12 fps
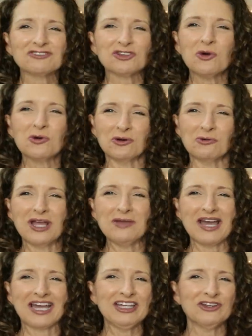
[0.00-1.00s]
to hold it way
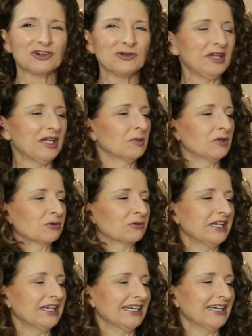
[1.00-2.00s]
back here to be able to
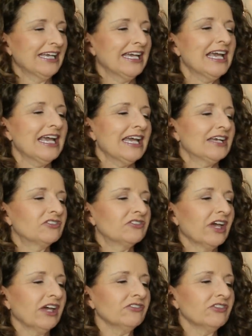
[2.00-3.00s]
read it. It
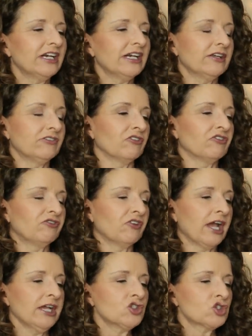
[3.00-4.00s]
says that it is a
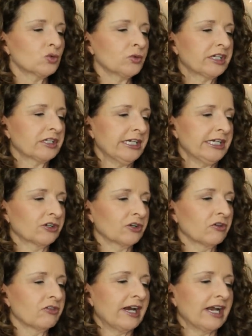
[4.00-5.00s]
fine jewelry
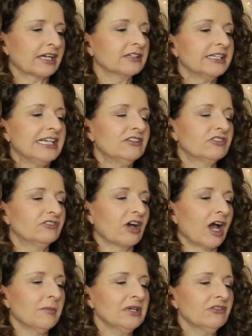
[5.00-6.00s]
cleaner, that it cleans
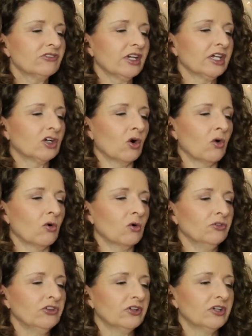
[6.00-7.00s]
diamonds and
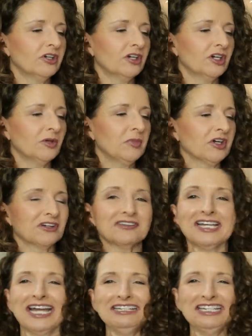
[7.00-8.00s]
gold.
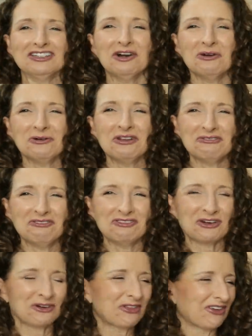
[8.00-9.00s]
Apparently, I need to hold it
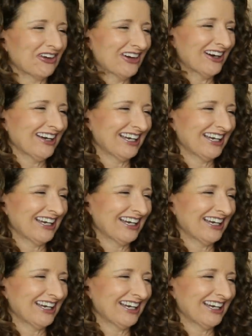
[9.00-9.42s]
further.